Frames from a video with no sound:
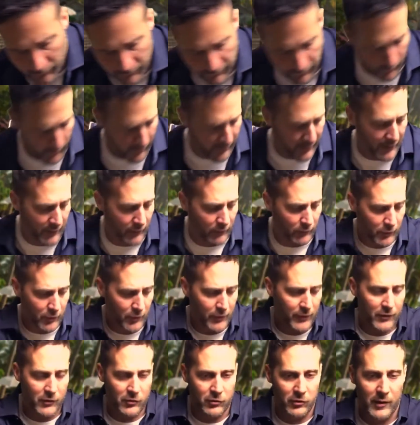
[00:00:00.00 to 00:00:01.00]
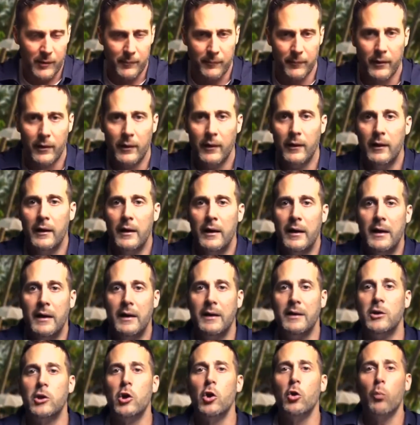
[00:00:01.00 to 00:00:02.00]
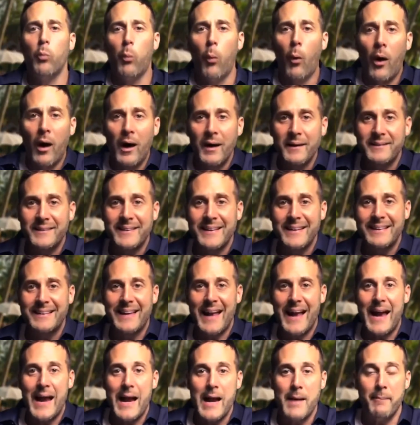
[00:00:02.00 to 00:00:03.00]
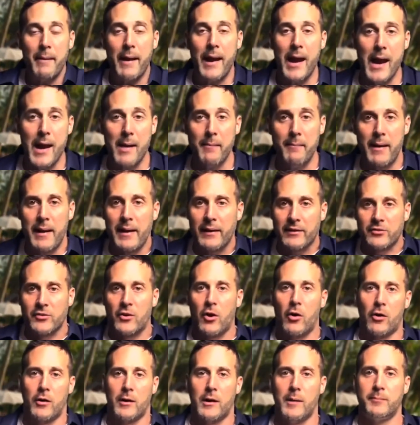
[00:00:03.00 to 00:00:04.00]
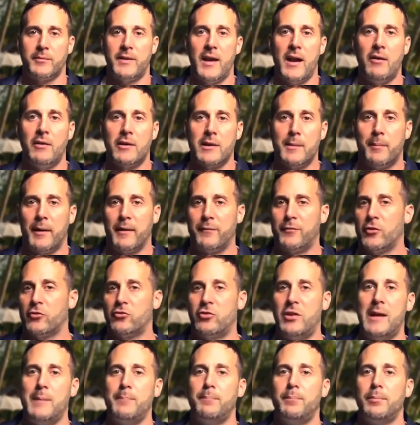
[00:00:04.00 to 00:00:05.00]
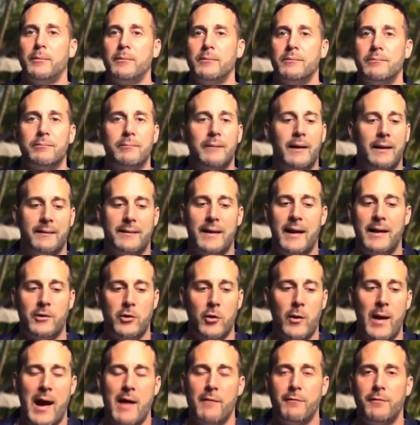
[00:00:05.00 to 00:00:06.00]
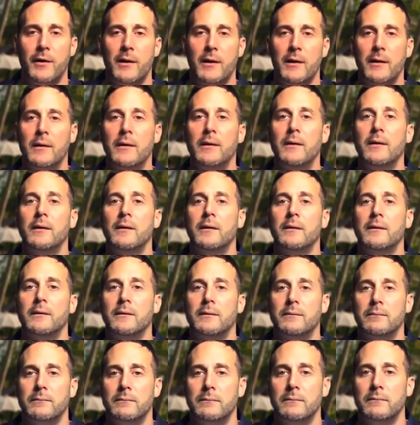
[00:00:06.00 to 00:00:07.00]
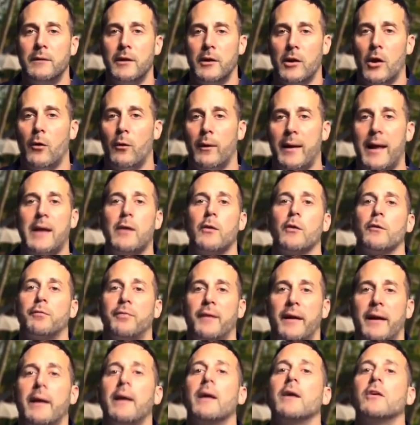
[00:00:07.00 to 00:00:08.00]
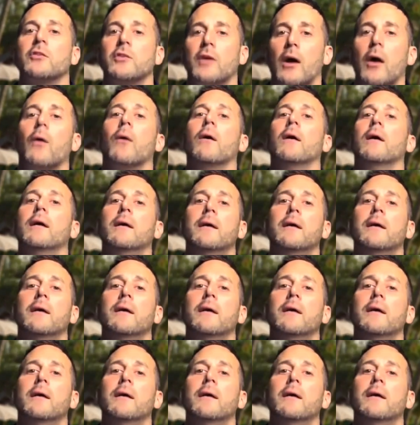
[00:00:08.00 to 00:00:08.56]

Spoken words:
when I don't go to the gym. You want the damn Amex card. I'm telling you. But if you're cheap, they do have, an annual fee. So,